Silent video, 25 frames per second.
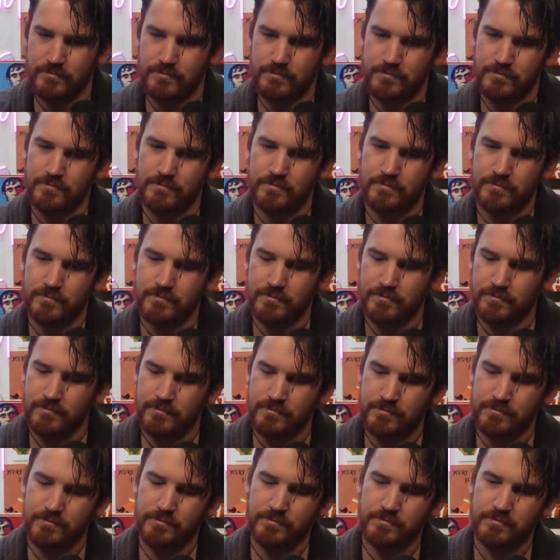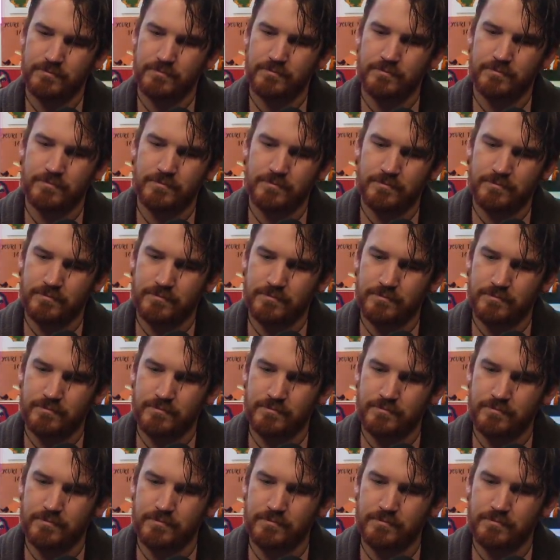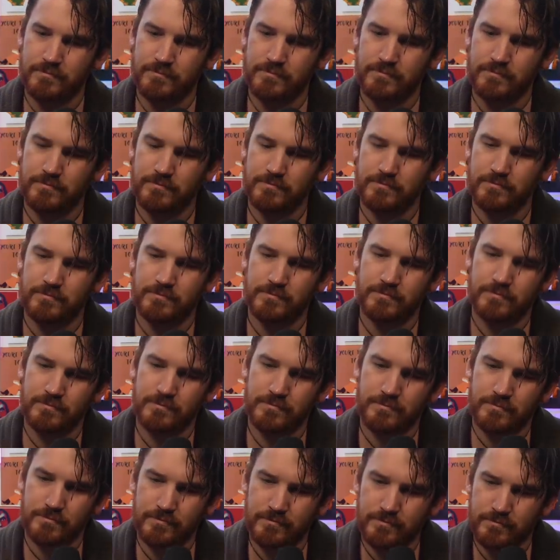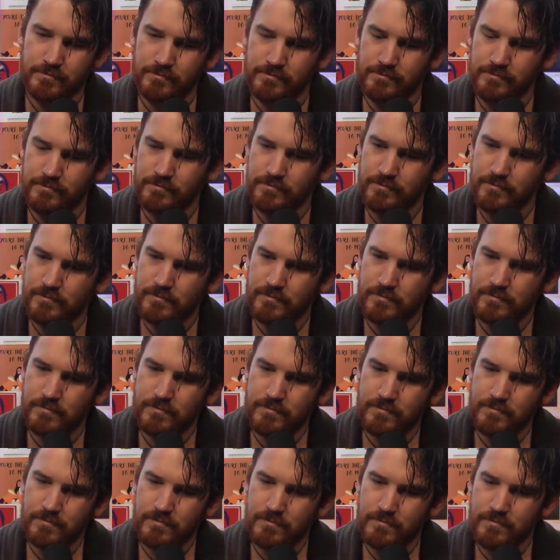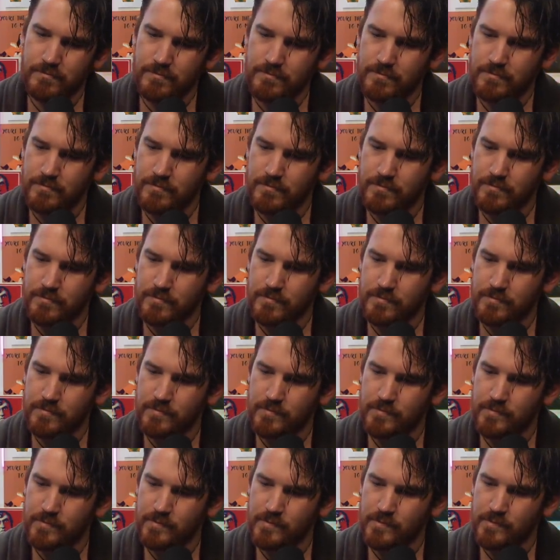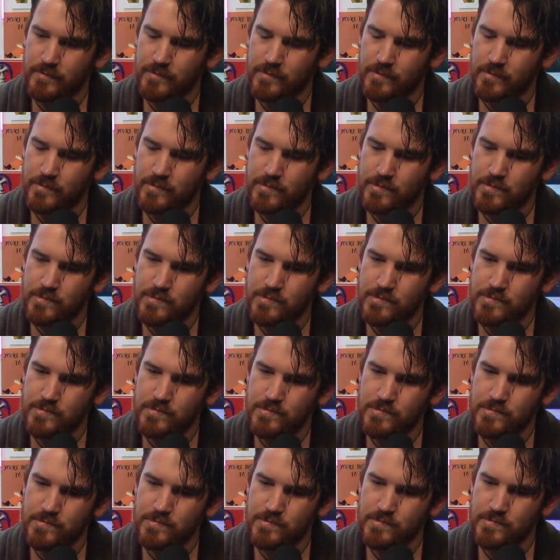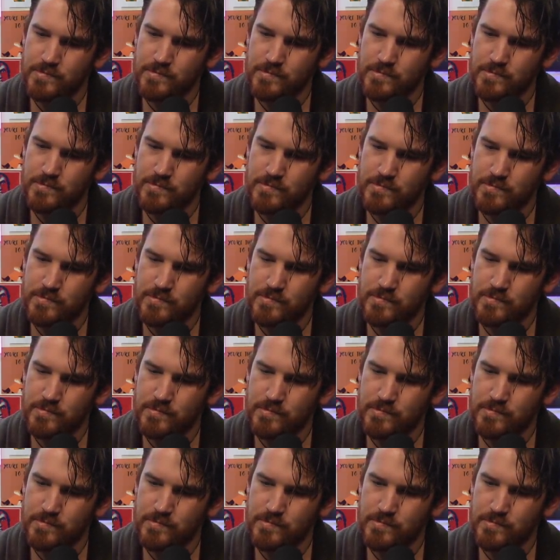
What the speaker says: [no speech]